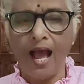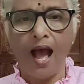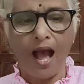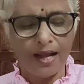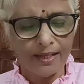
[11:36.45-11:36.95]

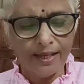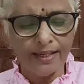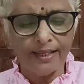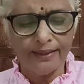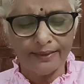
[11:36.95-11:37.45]
hunger
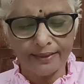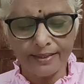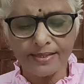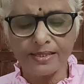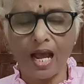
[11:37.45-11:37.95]
and
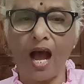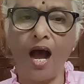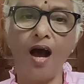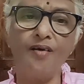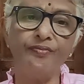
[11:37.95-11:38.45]
thirst
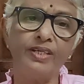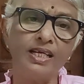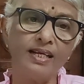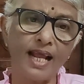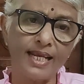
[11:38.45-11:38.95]

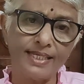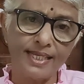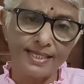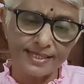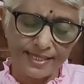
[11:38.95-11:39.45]
after
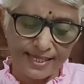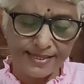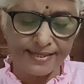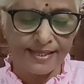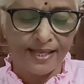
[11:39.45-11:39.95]
righteousness,